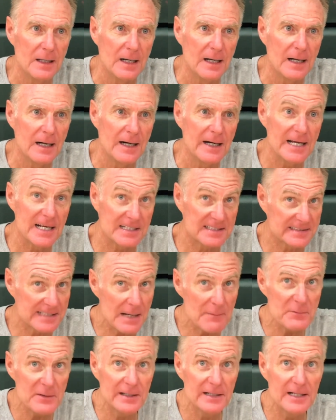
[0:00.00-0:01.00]

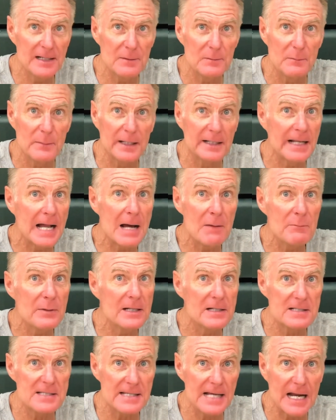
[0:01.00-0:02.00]
accepting it but not
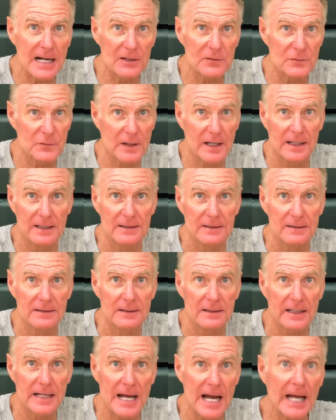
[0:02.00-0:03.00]
being satisfied.
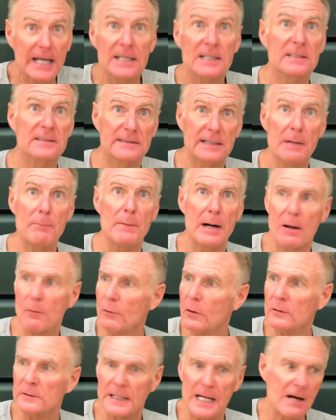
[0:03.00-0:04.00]
Okay, I can accept my
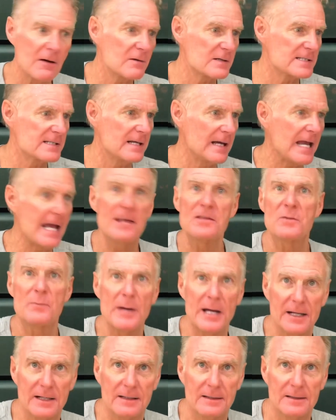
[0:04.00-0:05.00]
role now as the 8th
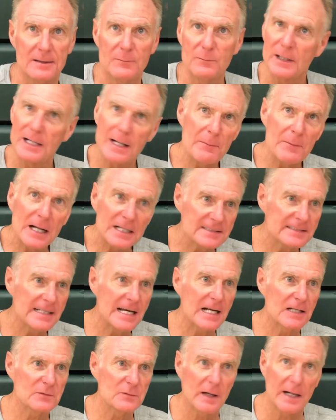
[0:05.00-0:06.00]
man, but I'm not
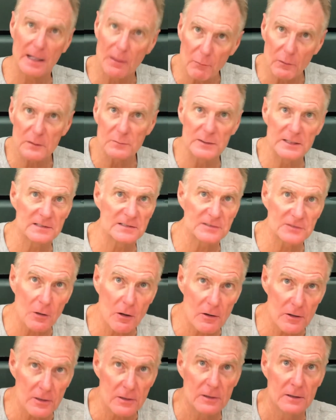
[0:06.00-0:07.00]
satisfied. I want to be a
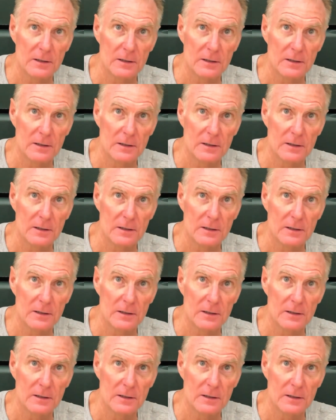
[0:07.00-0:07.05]
starter.